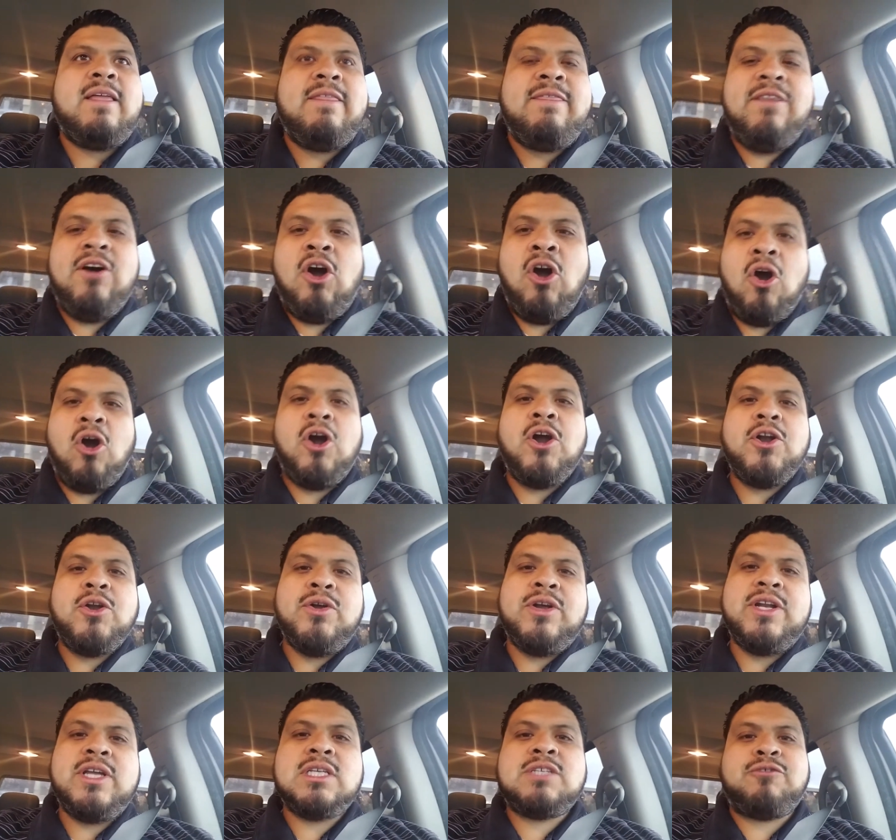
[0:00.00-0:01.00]
the
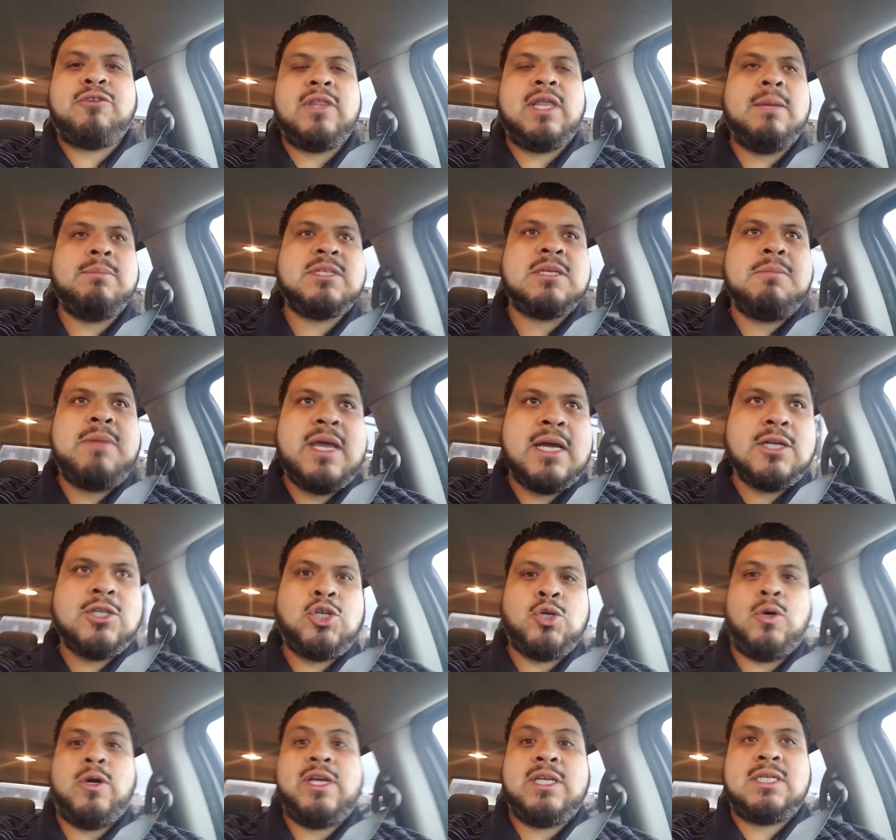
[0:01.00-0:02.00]
harder it is for them to make a
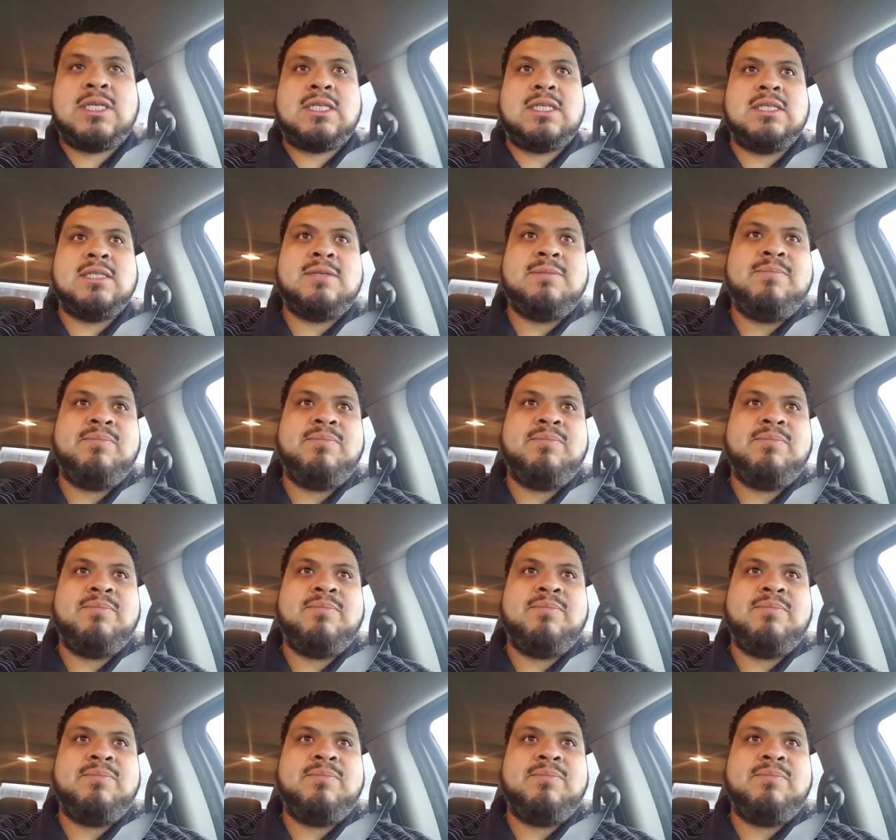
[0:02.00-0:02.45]
choice.